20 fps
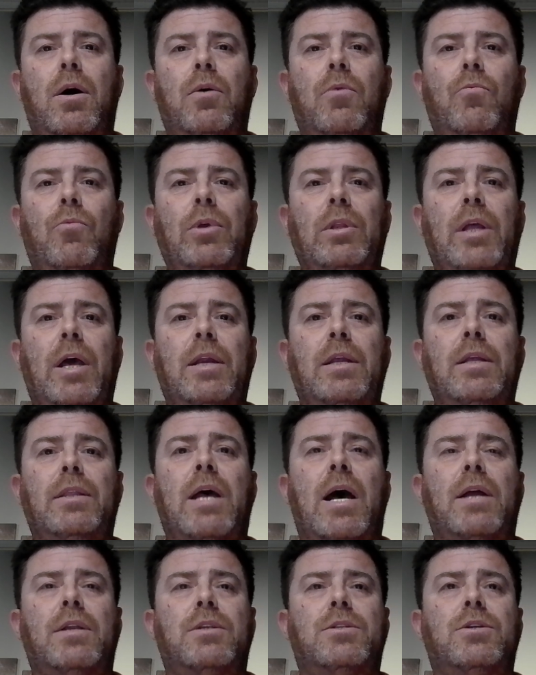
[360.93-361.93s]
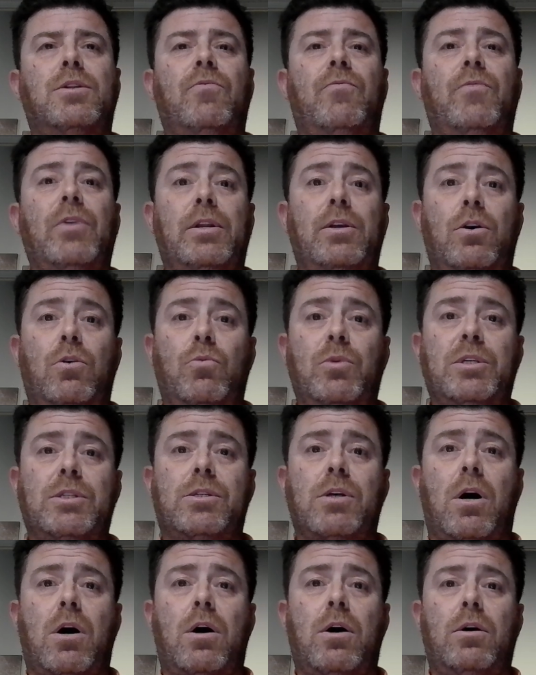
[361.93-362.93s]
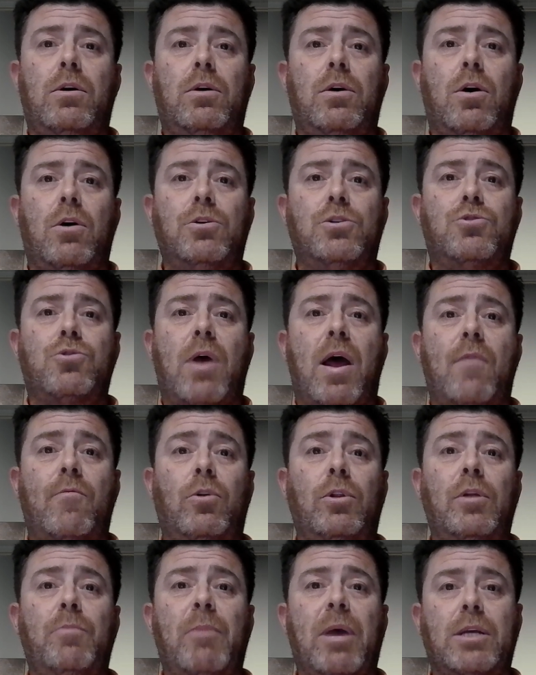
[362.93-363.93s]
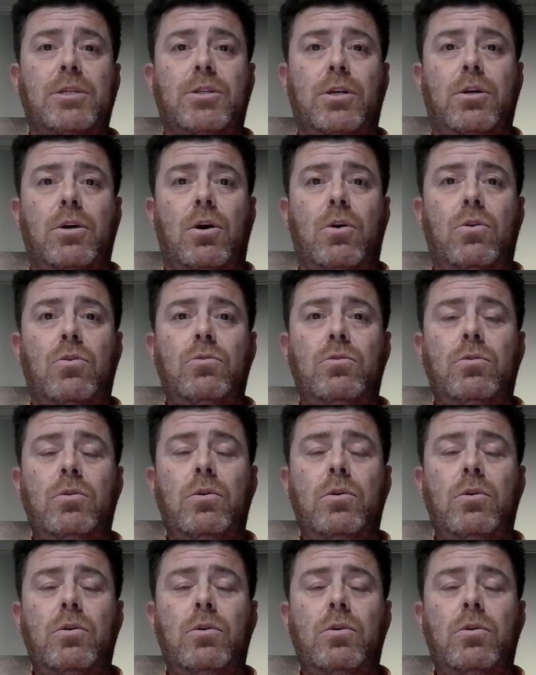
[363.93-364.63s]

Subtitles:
relating that to the video we saw on travel in Mexico.